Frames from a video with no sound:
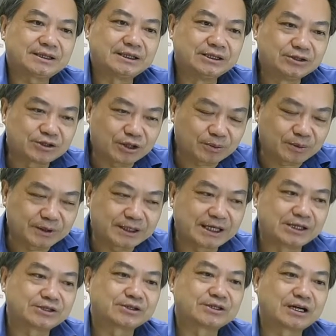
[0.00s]

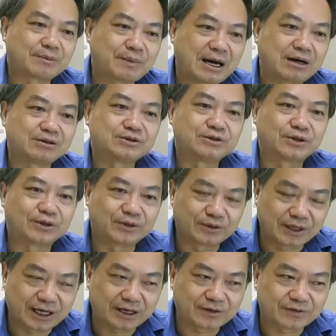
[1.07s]
interpretation about your
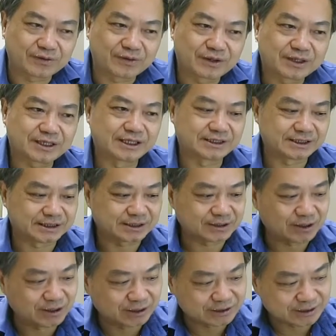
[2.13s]
whole life. This is
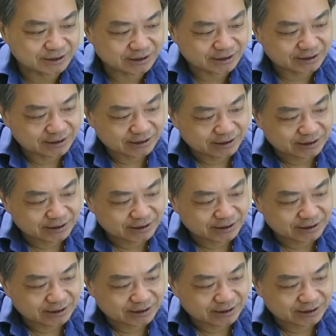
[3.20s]
called the